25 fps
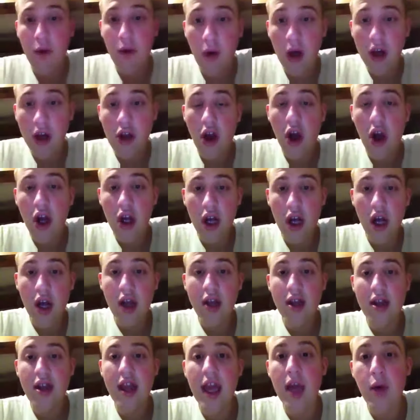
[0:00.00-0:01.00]
want to talk
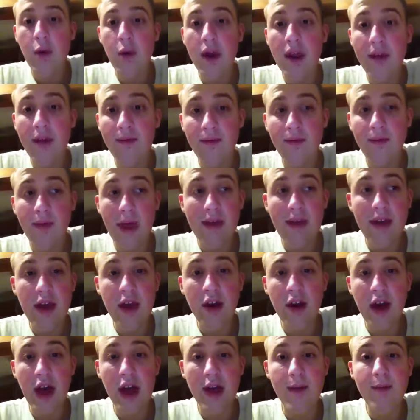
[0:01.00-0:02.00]
guns, take away the
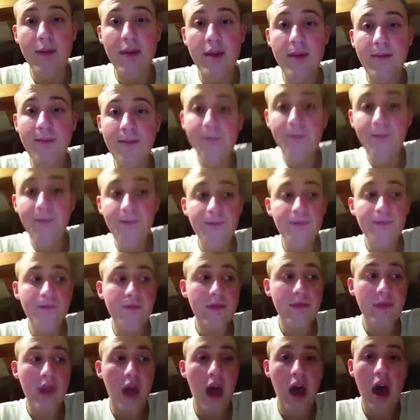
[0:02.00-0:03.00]
video games.
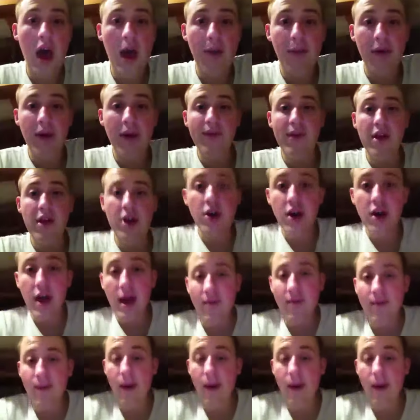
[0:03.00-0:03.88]
I play video games,